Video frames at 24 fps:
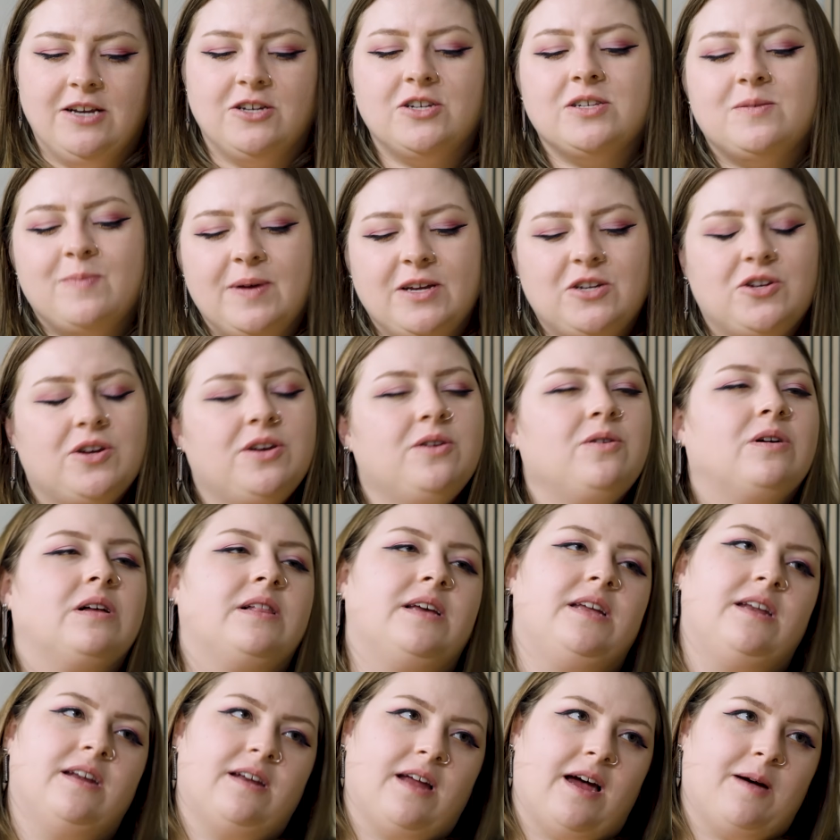just make sure you
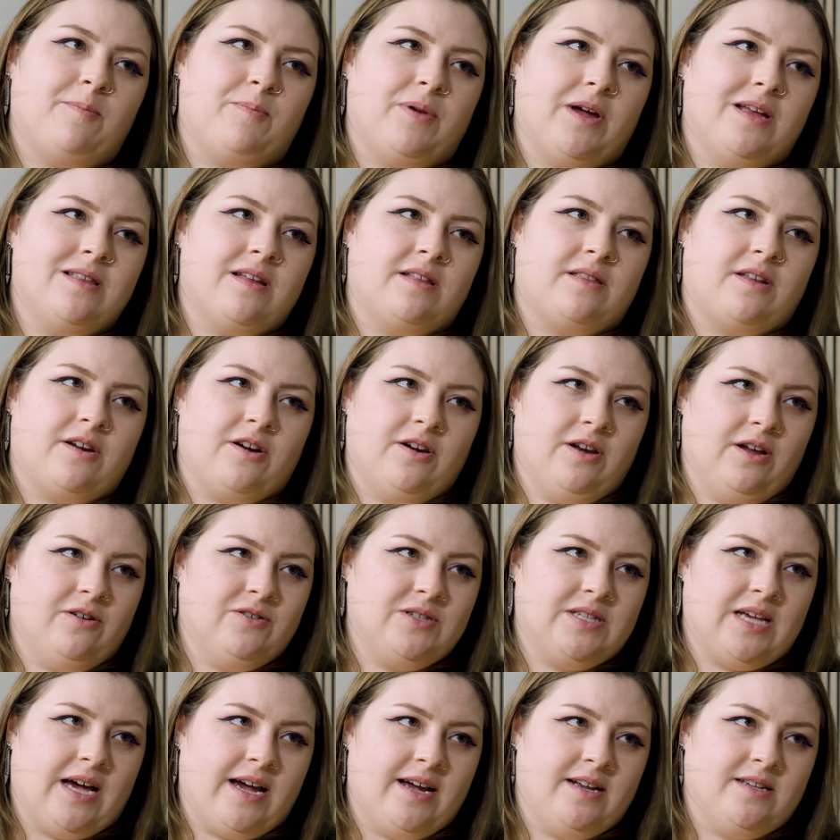clean it up and that there are
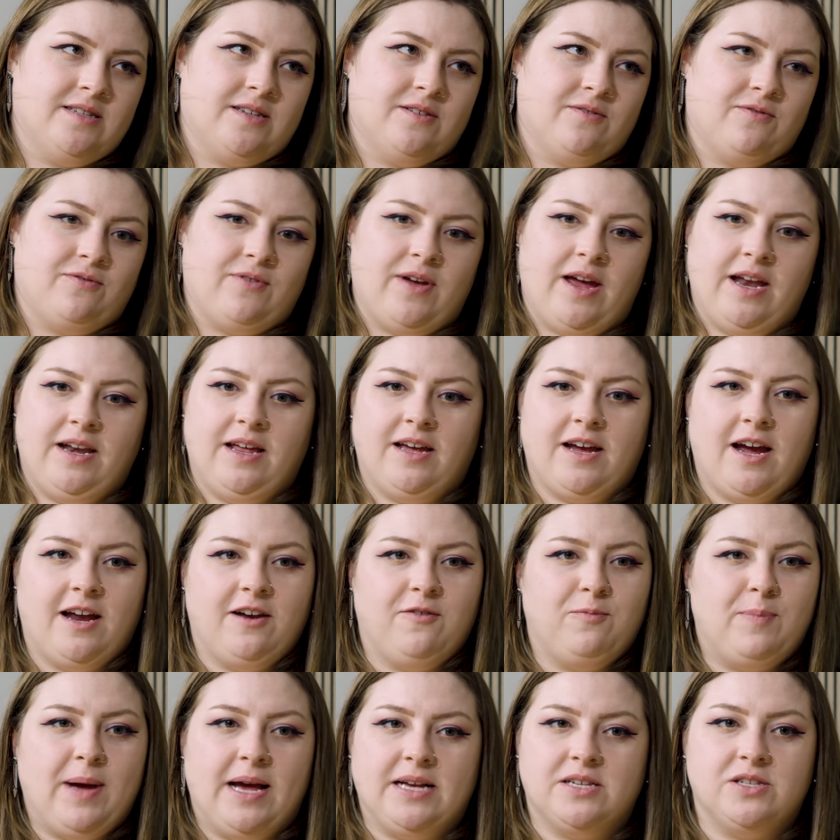no signs of any kind
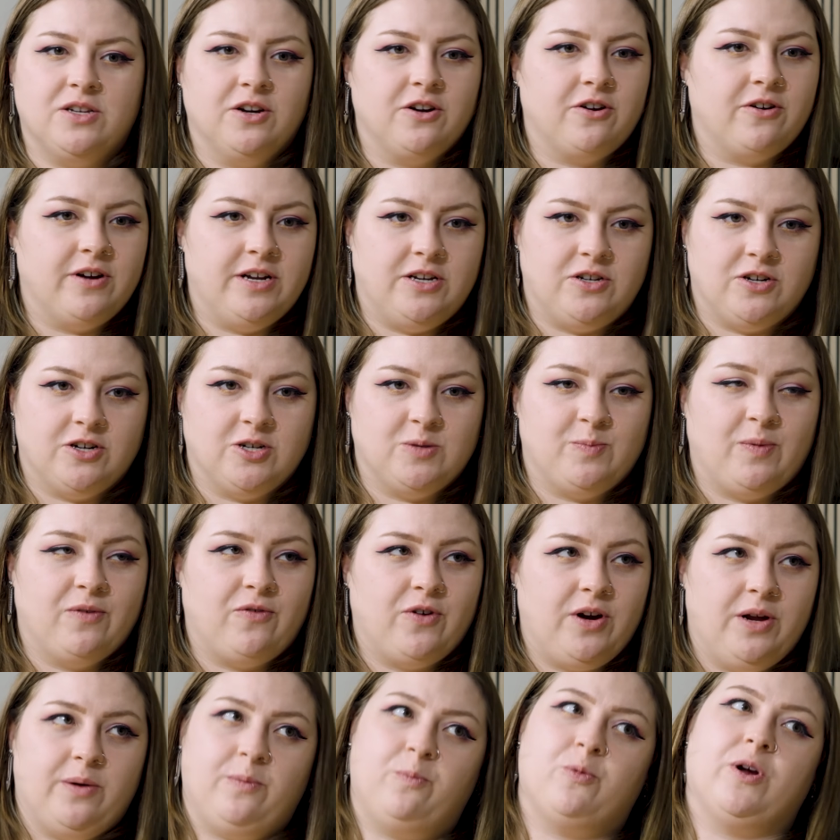of pests or creatures
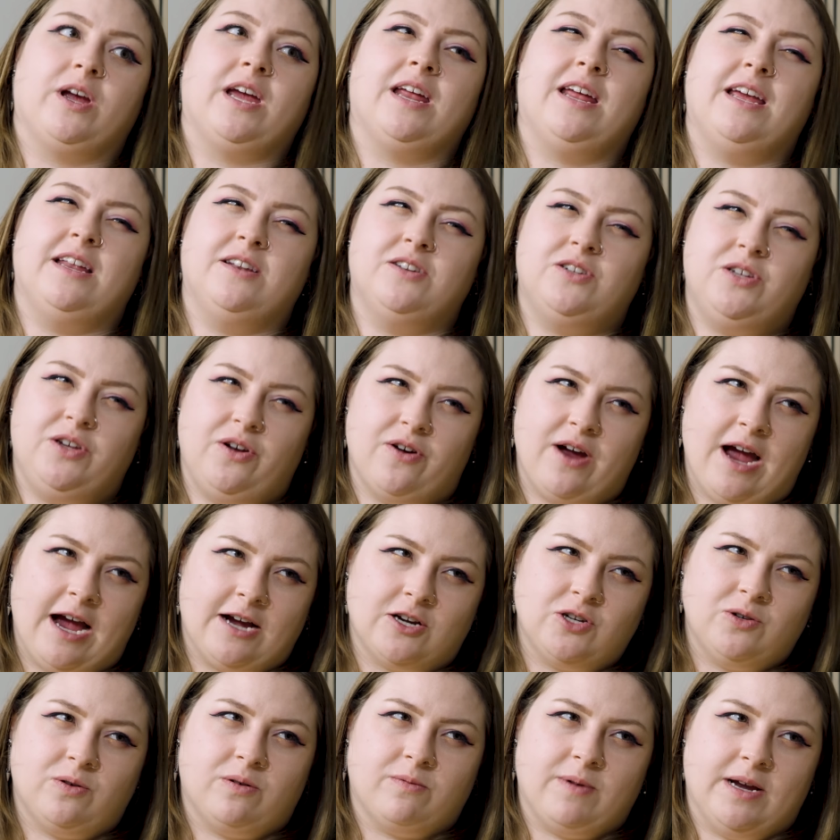before you bring it into your
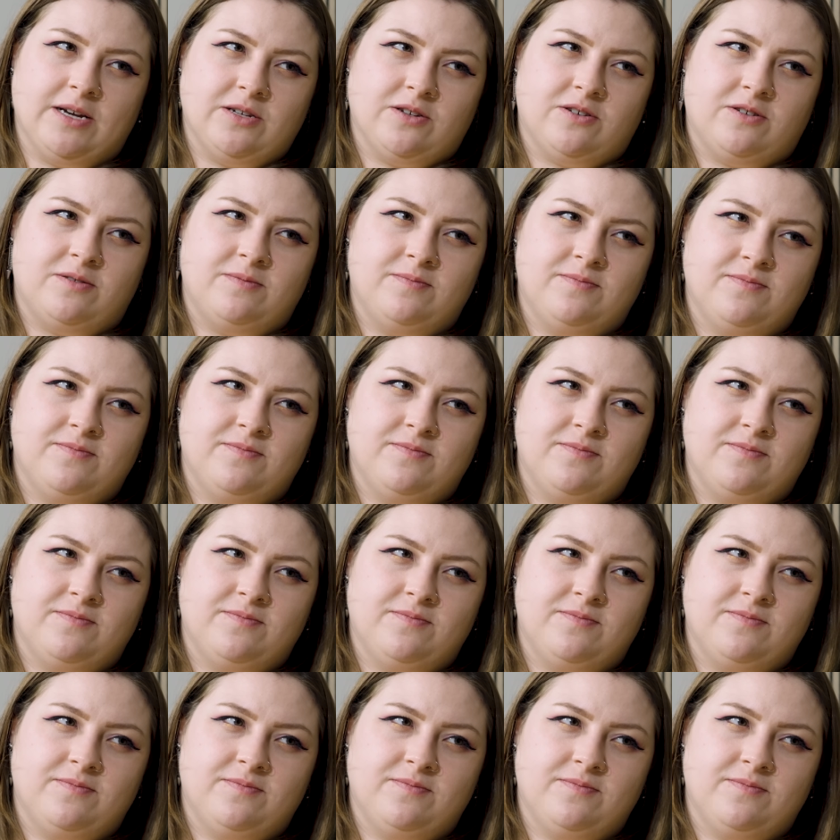actual rental.